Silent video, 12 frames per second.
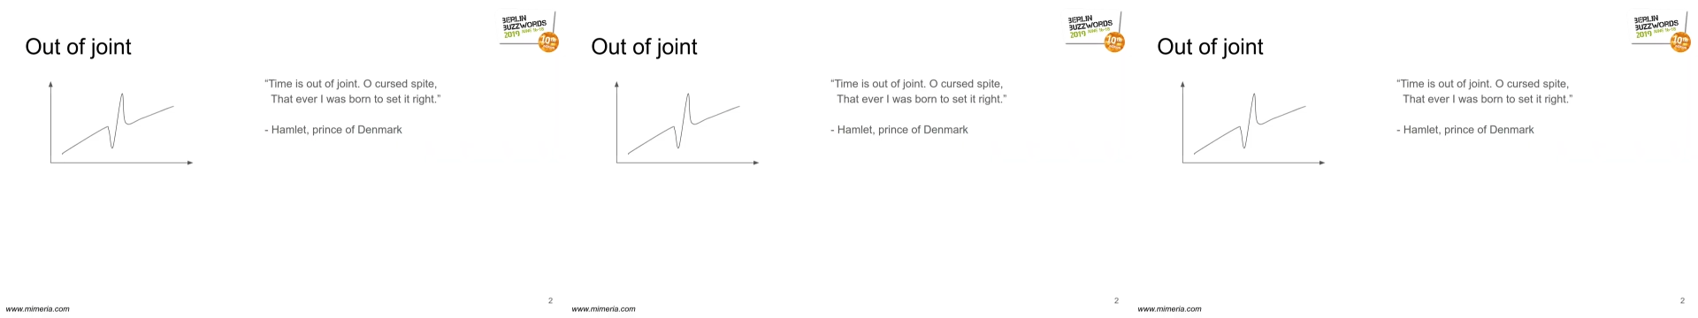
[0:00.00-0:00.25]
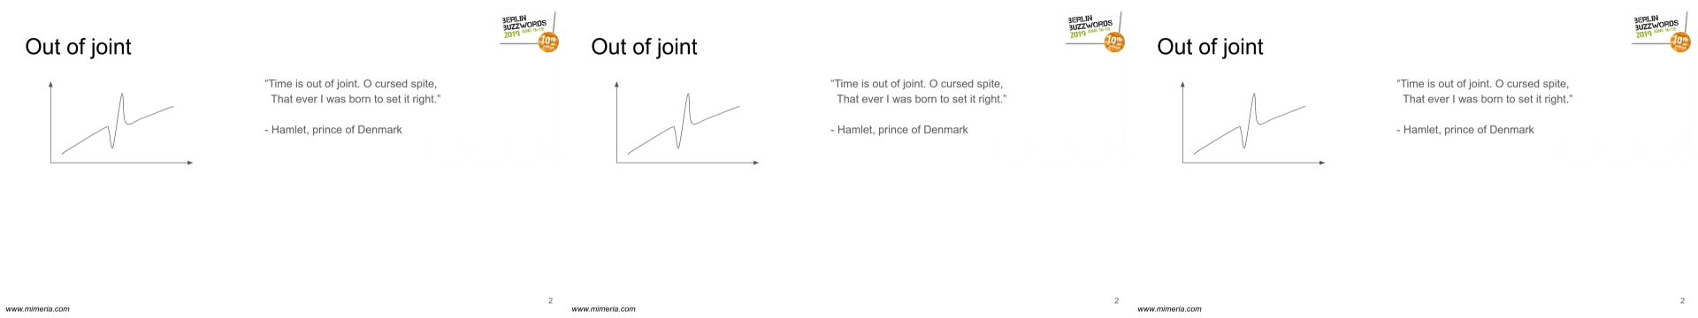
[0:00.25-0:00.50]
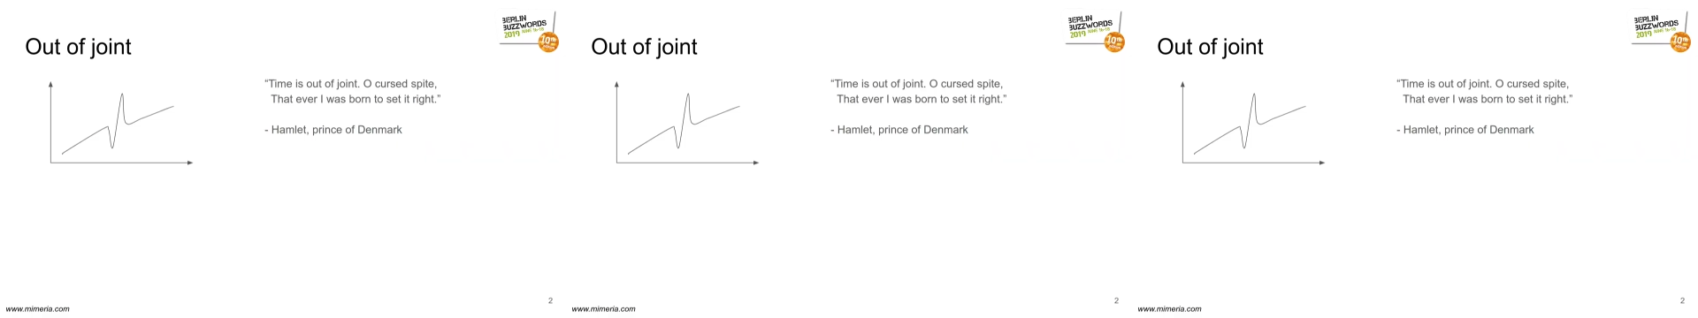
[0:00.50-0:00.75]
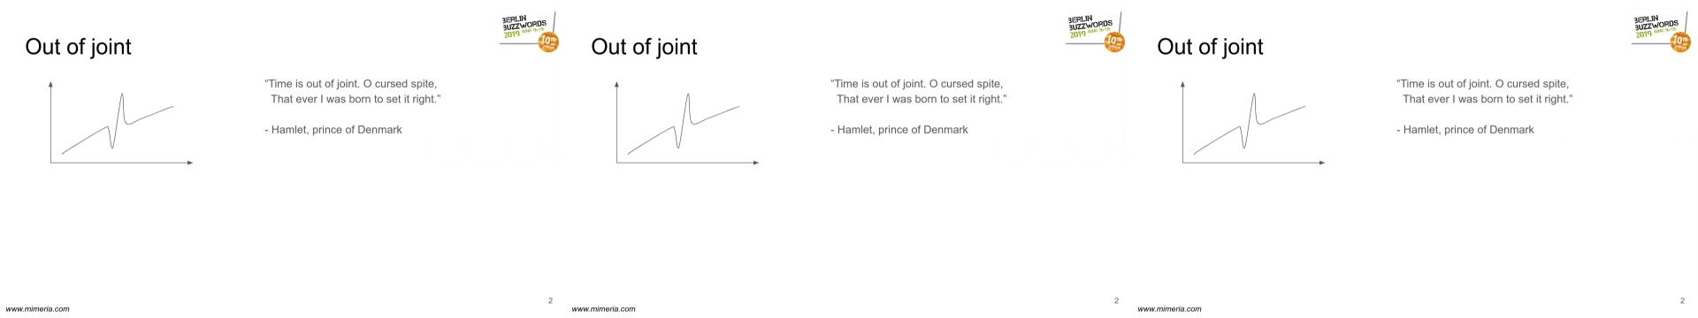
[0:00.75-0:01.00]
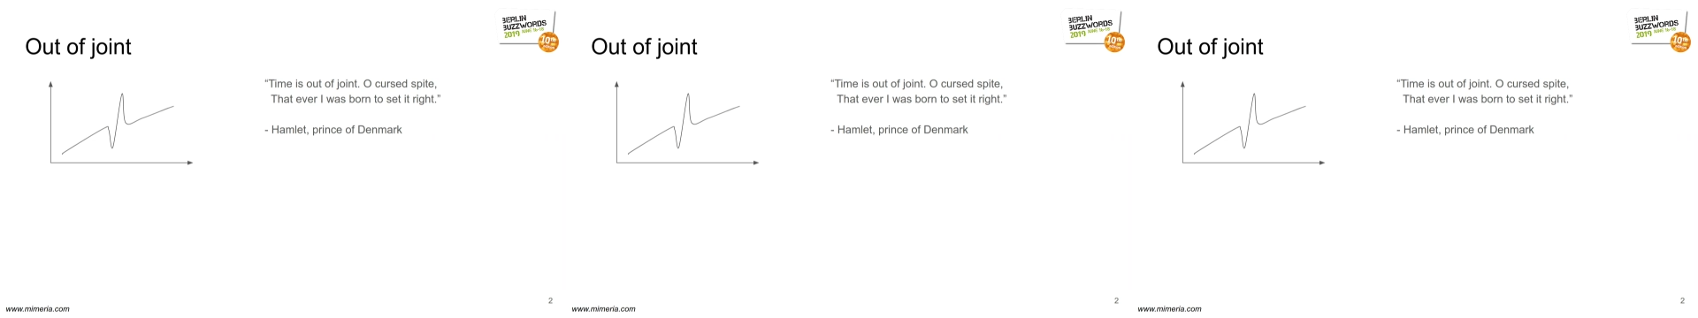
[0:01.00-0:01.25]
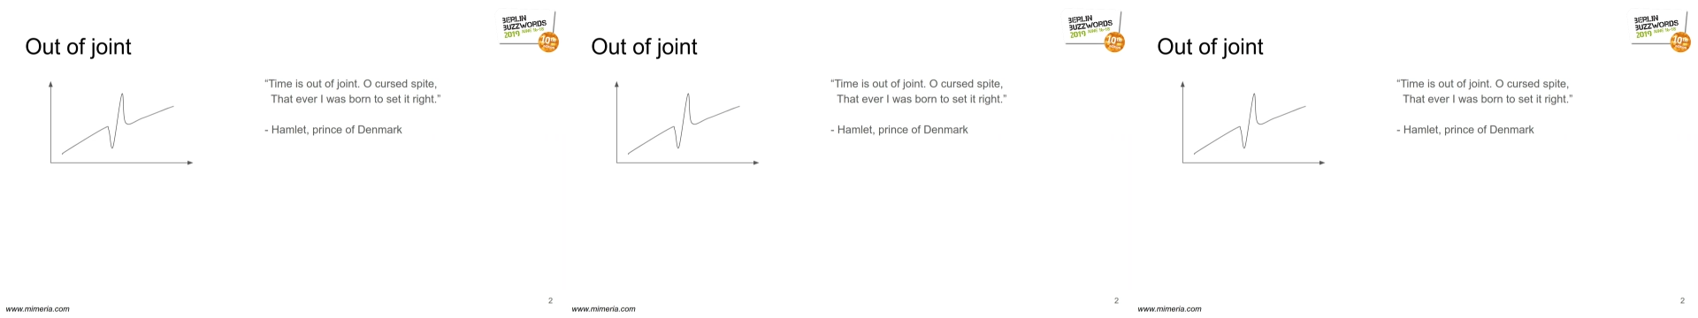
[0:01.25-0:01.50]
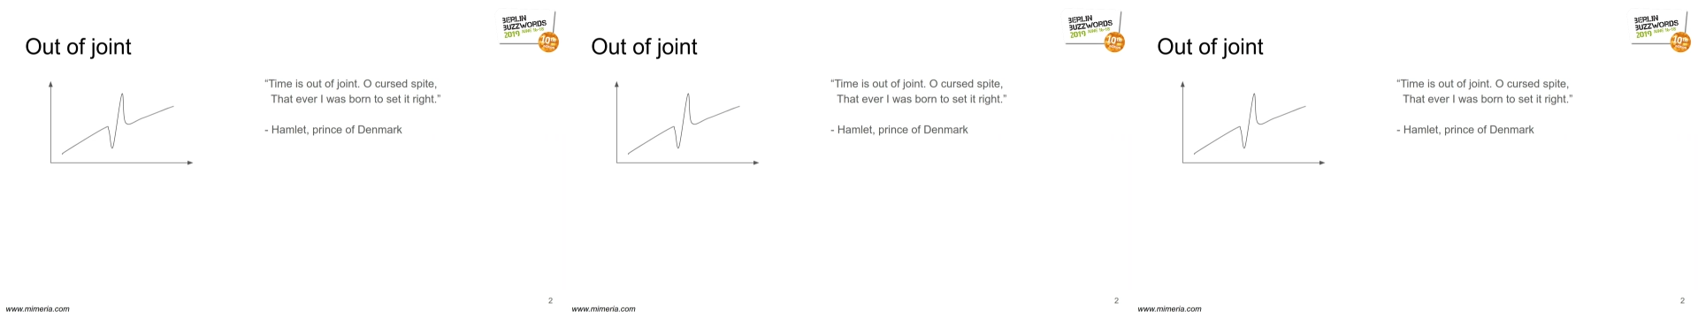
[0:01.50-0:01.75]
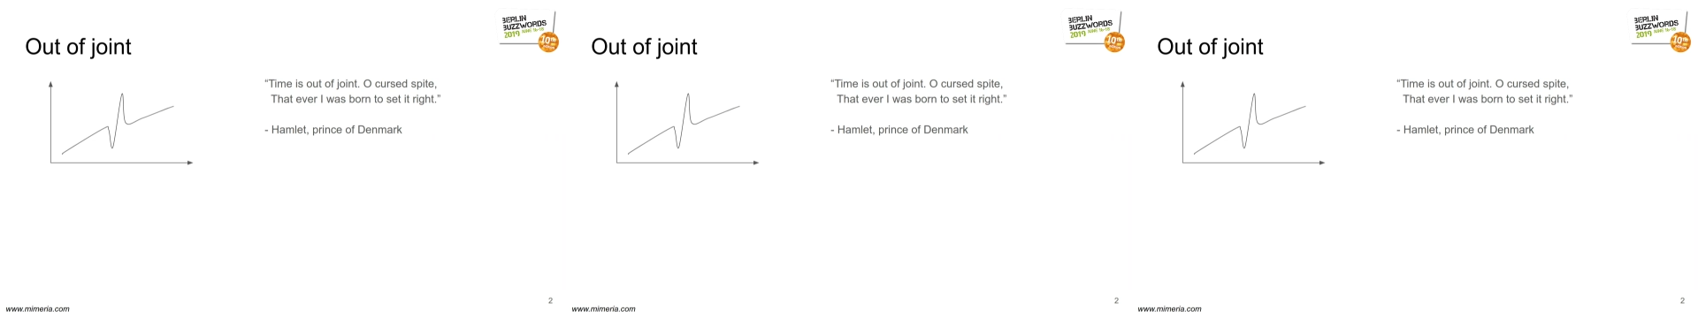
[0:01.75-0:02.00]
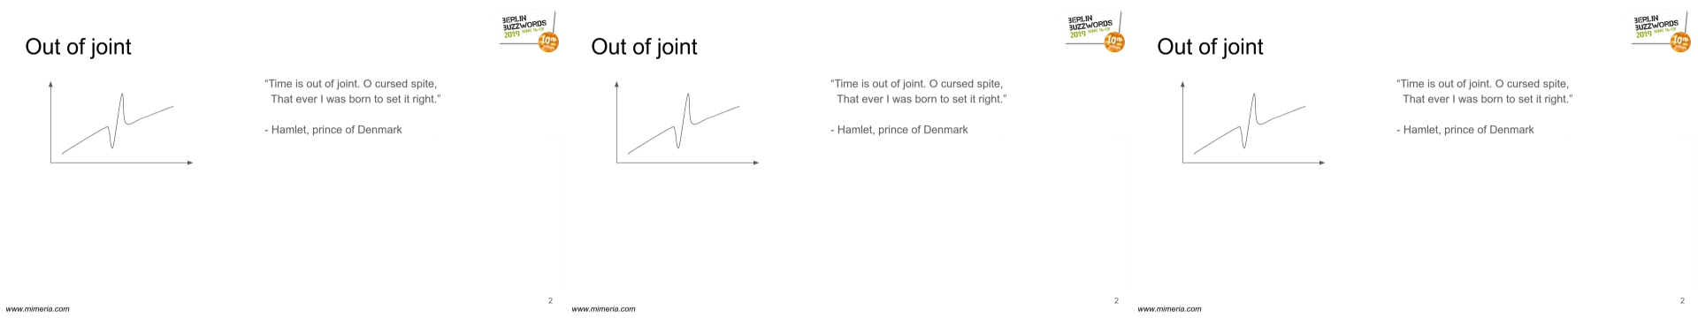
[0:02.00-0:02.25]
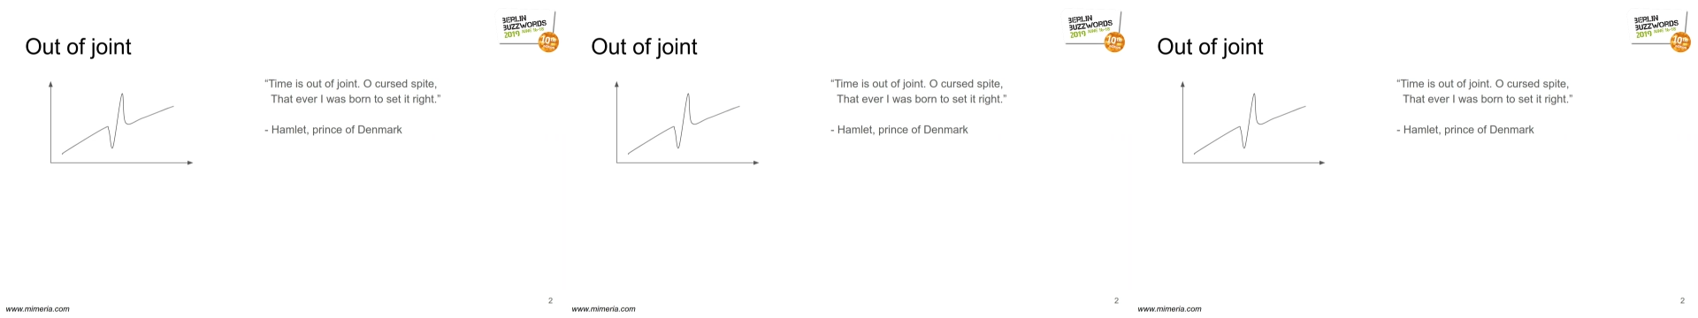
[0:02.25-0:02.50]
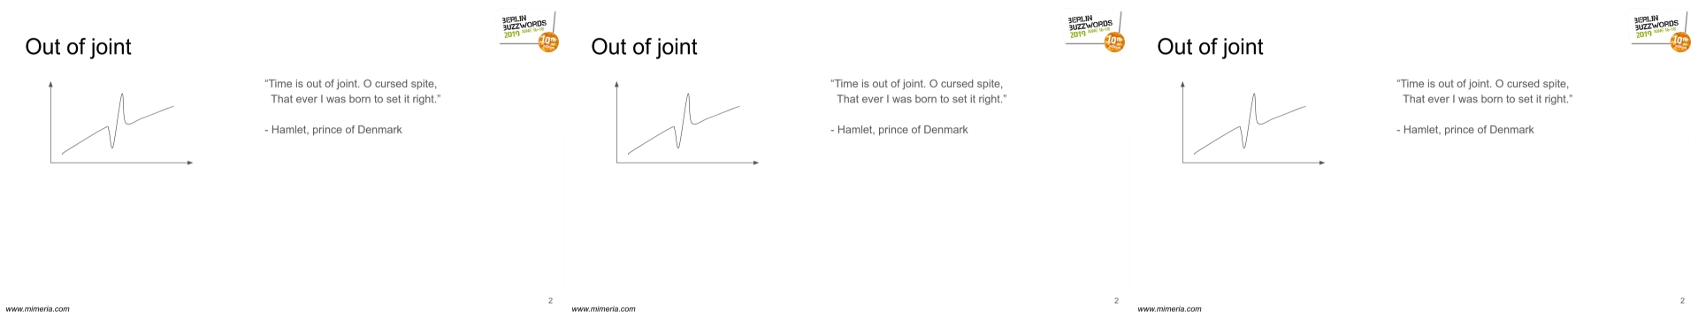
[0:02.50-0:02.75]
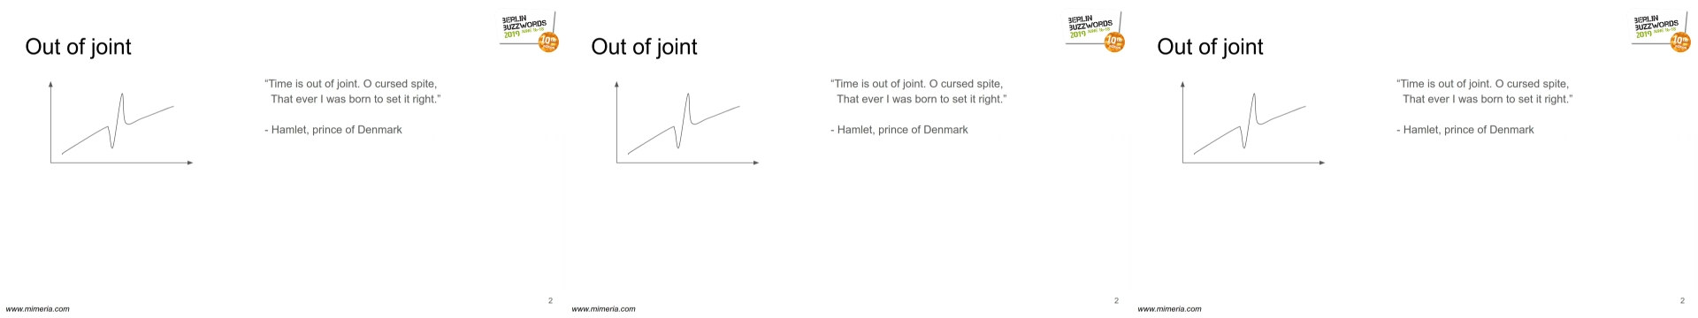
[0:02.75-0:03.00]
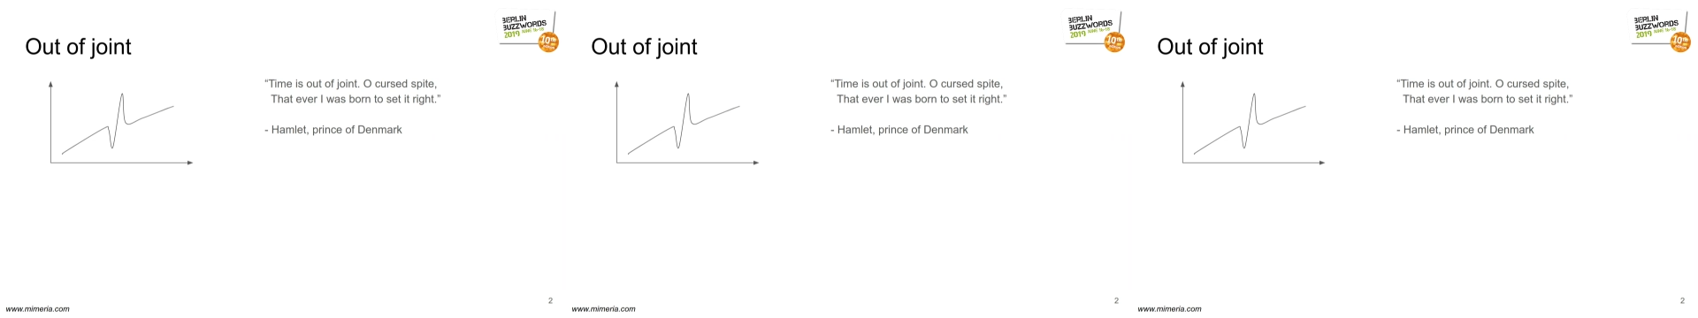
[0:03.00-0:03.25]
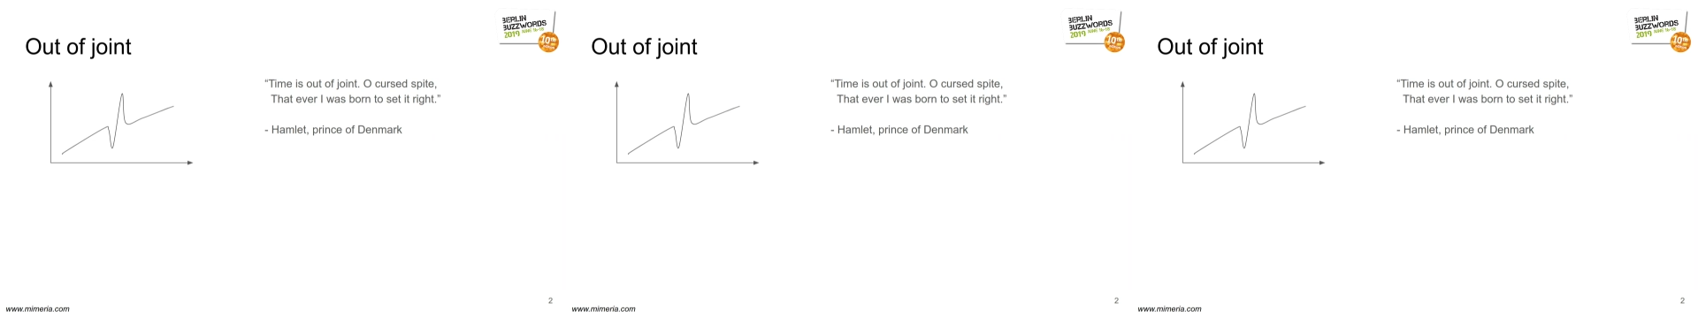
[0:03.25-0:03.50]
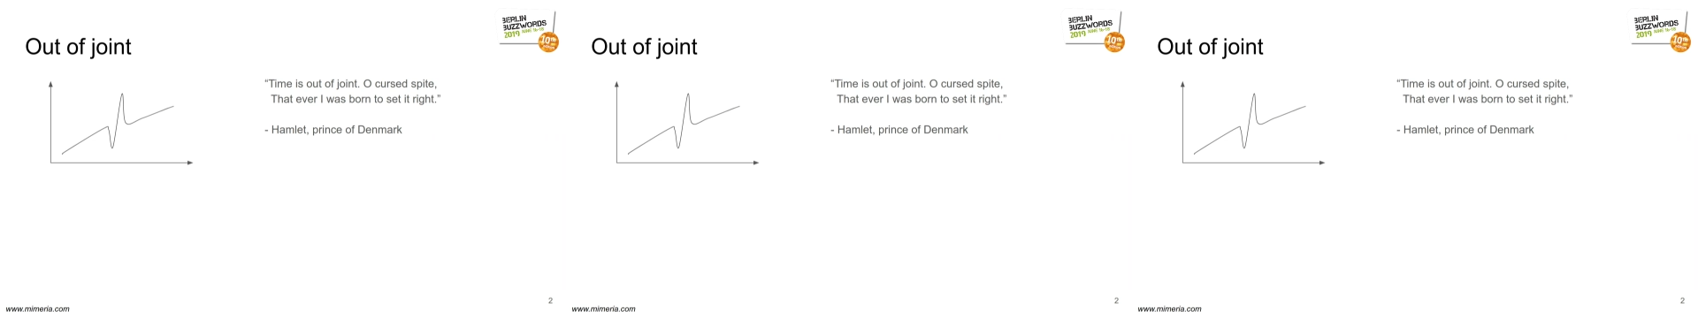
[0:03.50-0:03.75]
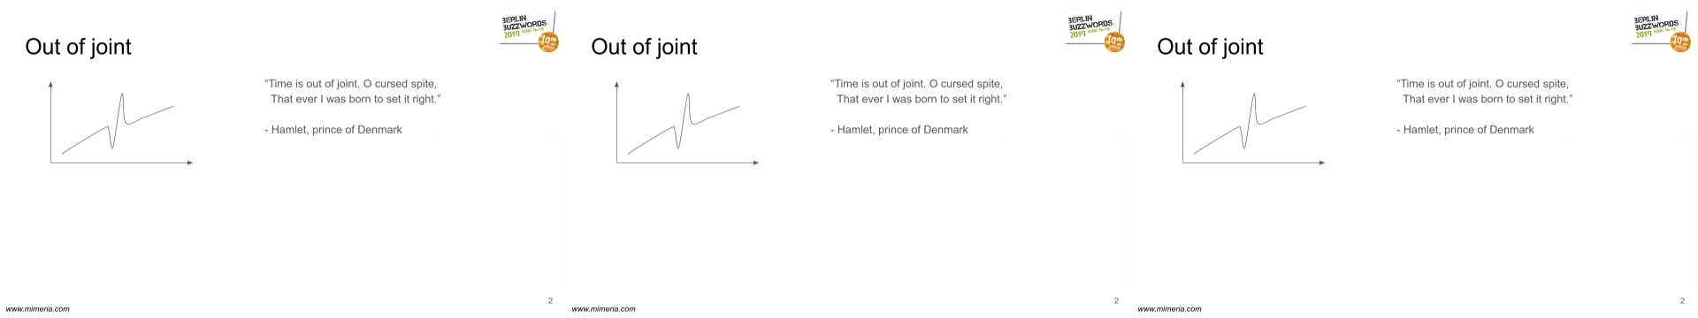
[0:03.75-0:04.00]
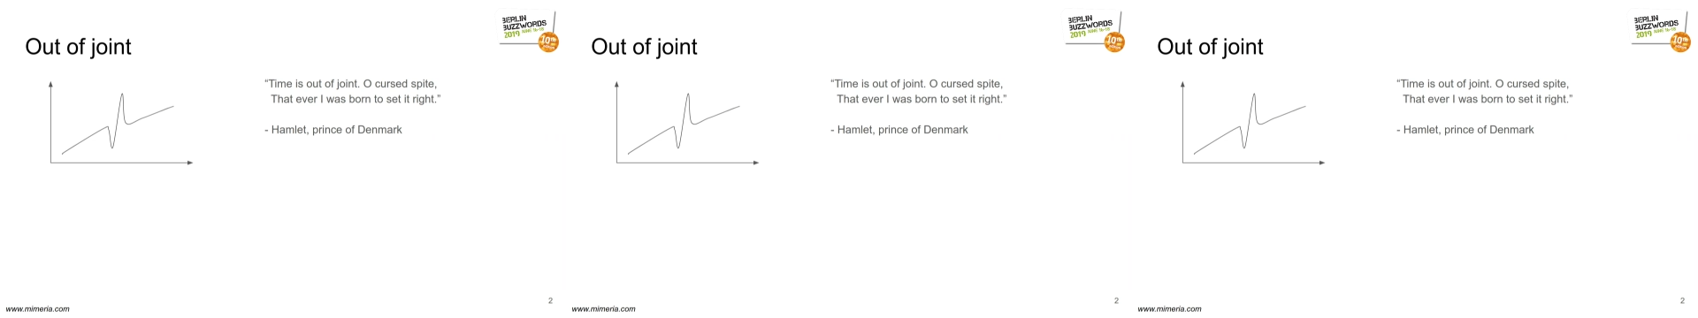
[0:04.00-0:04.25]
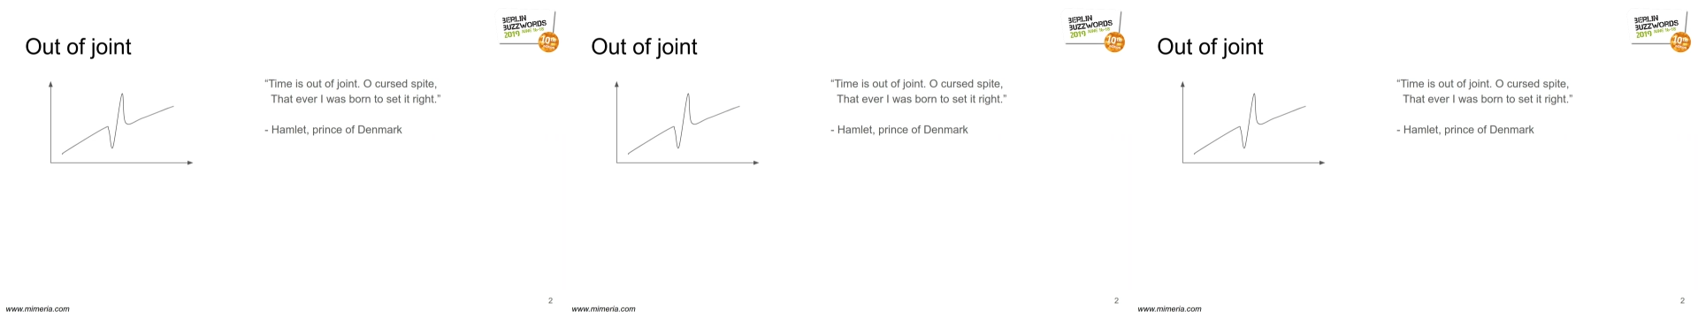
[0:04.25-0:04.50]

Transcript: Nobody's mouth can be seen.